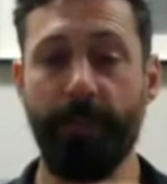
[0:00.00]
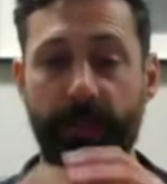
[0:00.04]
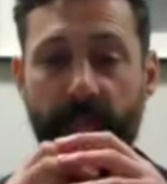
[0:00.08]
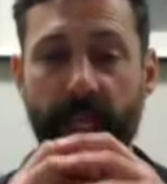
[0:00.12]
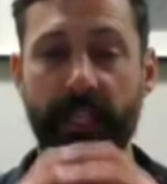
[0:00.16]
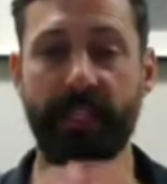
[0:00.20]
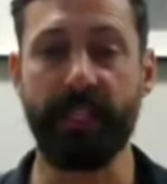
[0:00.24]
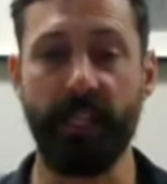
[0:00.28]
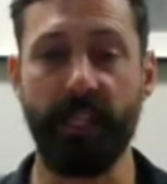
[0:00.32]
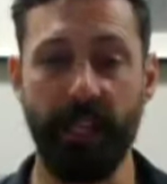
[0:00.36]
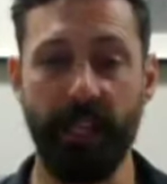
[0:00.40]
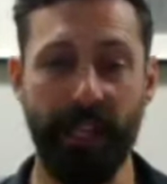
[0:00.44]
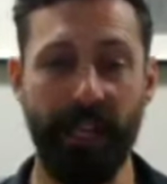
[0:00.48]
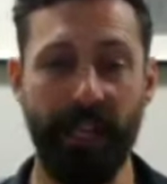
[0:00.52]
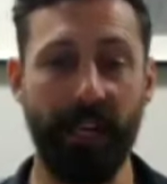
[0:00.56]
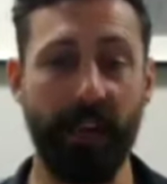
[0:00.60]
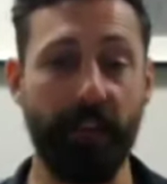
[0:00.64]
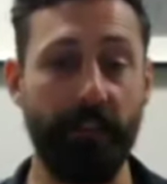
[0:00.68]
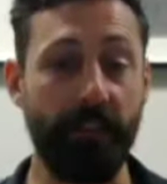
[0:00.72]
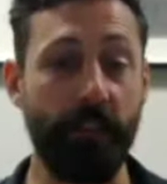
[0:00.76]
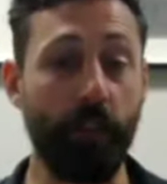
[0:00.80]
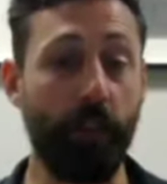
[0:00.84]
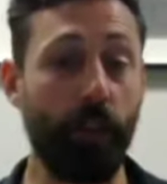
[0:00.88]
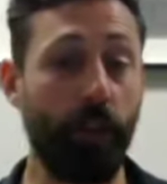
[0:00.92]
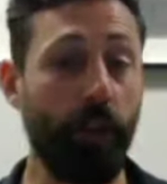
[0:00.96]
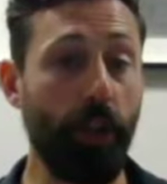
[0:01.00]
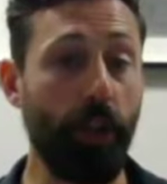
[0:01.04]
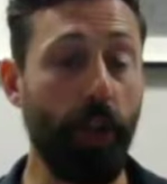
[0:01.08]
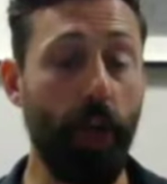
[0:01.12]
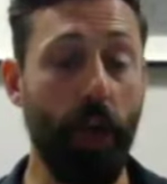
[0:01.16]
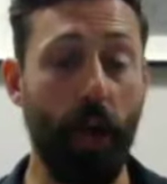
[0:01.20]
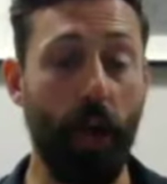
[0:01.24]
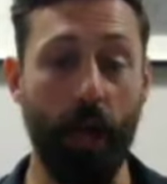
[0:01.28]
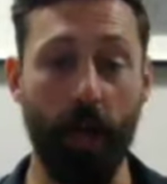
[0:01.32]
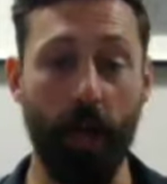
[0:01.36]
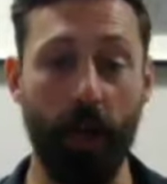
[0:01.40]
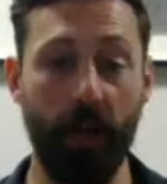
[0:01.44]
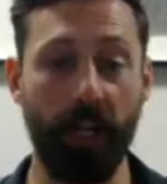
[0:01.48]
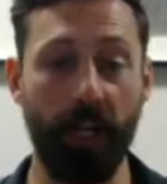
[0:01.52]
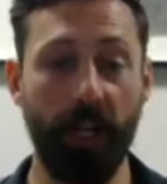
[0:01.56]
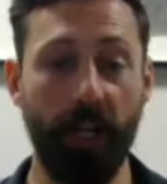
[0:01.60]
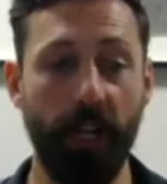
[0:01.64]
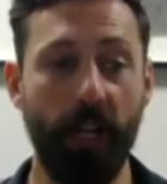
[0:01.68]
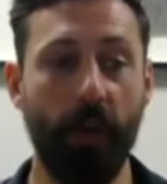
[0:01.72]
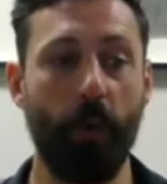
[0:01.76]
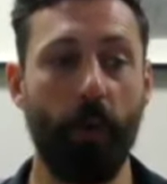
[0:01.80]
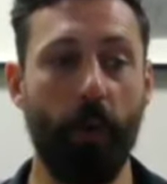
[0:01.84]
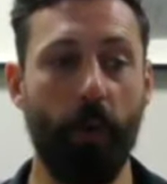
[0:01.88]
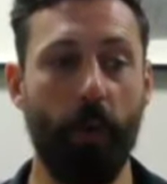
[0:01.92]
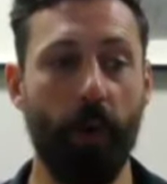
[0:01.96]
that's going to kind of clog
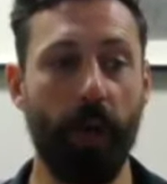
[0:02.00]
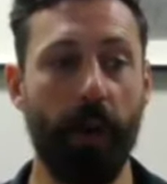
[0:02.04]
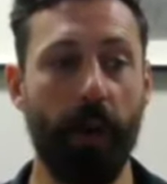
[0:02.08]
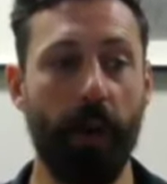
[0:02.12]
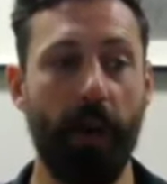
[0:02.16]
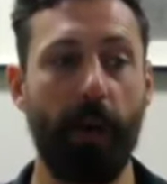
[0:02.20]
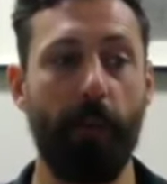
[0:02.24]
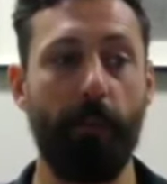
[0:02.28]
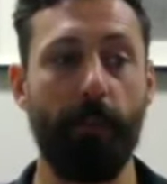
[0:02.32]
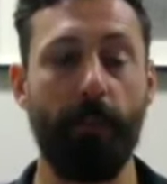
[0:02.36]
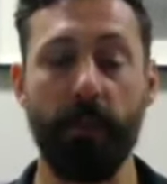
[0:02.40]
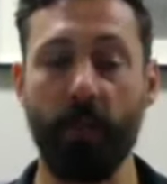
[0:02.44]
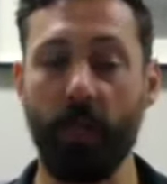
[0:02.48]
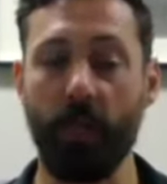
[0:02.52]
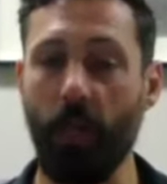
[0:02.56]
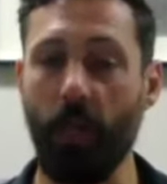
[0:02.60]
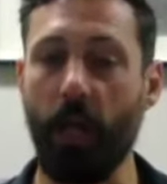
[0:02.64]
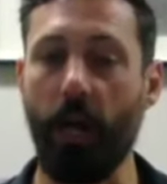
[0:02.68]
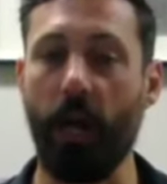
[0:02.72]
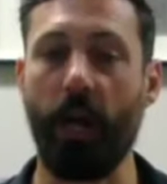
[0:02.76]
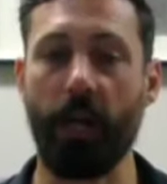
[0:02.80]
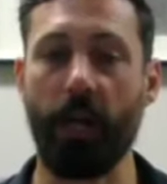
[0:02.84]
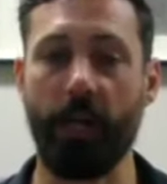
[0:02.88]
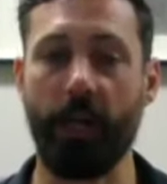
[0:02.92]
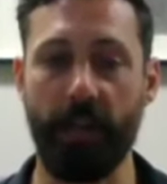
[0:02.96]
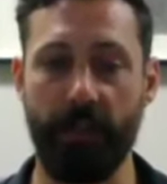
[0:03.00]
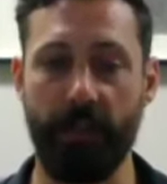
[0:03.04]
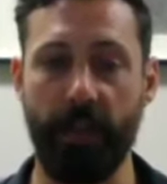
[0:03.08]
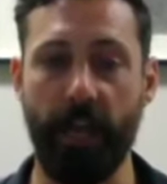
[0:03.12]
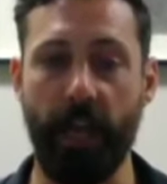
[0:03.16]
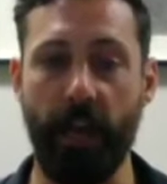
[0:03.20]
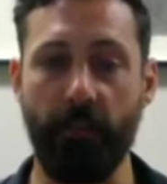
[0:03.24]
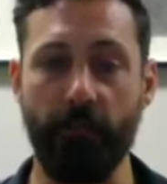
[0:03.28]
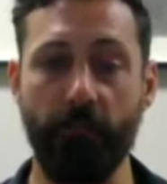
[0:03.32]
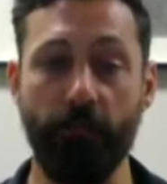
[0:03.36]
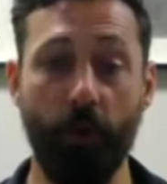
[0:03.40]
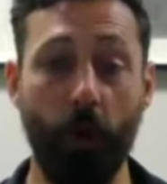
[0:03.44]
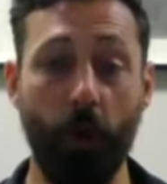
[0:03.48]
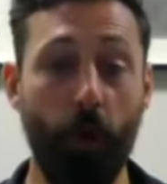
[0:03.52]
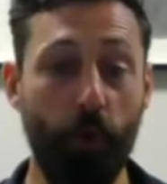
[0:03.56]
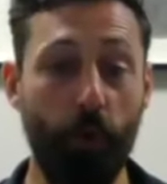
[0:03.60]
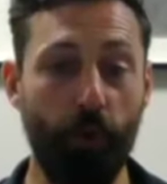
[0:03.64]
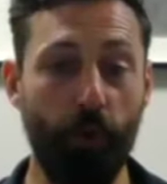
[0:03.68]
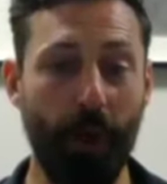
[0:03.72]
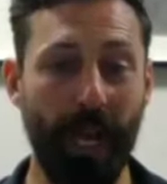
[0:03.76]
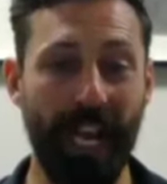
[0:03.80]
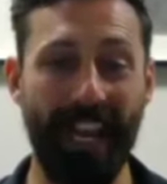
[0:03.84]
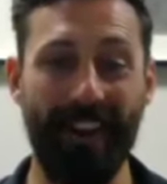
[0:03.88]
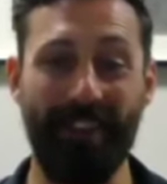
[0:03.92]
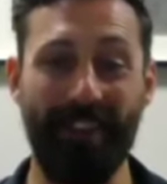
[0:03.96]
or block that
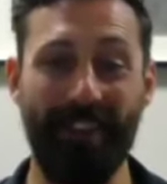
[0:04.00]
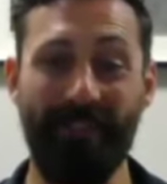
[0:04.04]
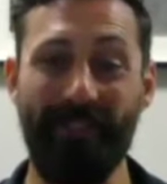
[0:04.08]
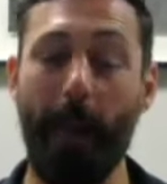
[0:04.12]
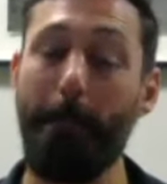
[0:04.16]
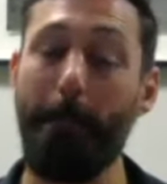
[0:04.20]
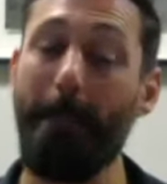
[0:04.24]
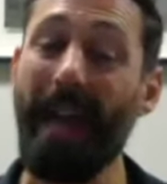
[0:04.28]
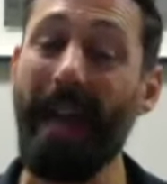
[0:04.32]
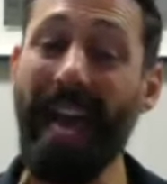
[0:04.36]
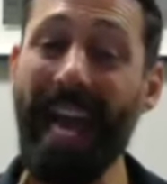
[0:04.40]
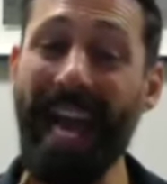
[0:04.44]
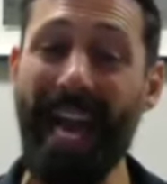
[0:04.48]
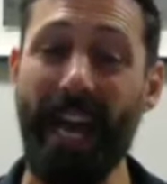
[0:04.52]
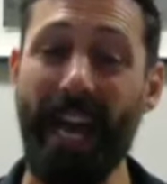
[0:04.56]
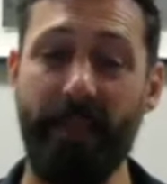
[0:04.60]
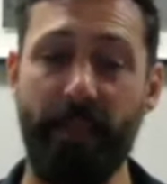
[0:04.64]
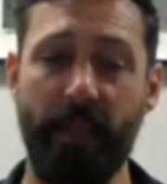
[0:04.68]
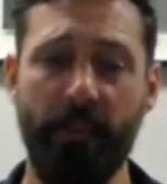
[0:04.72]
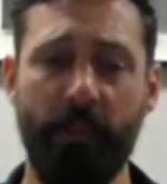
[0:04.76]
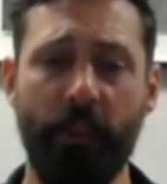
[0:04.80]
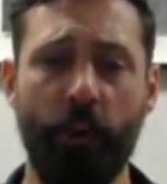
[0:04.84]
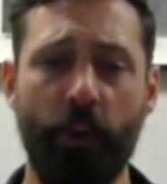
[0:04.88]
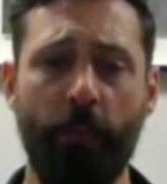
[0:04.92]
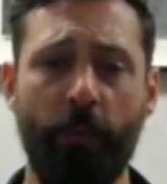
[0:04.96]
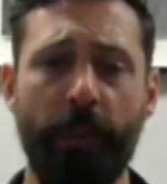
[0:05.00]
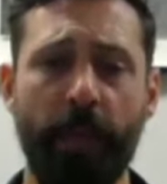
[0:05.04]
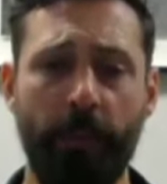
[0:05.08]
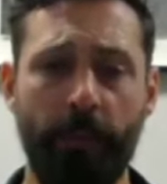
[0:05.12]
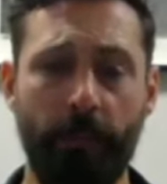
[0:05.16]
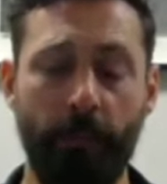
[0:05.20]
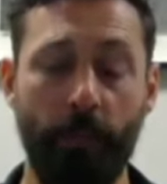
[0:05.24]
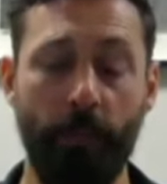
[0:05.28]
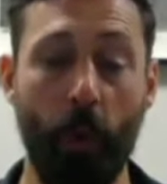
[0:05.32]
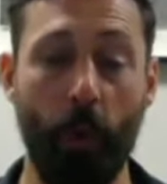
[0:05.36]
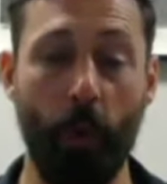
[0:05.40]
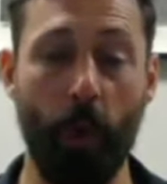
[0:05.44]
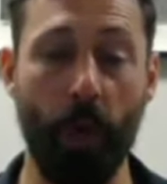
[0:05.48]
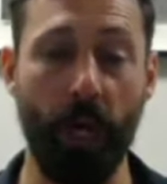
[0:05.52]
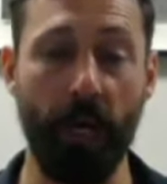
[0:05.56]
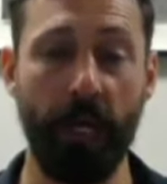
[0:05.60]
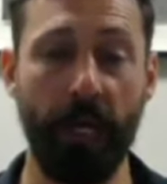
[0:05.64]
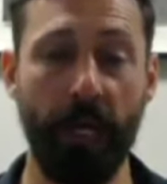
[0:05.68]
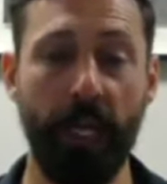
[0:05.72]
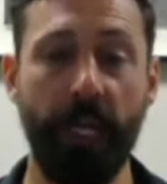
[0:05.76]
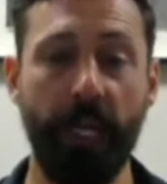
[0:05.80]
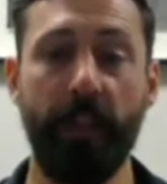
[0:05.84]
roadway or that path a little bit more.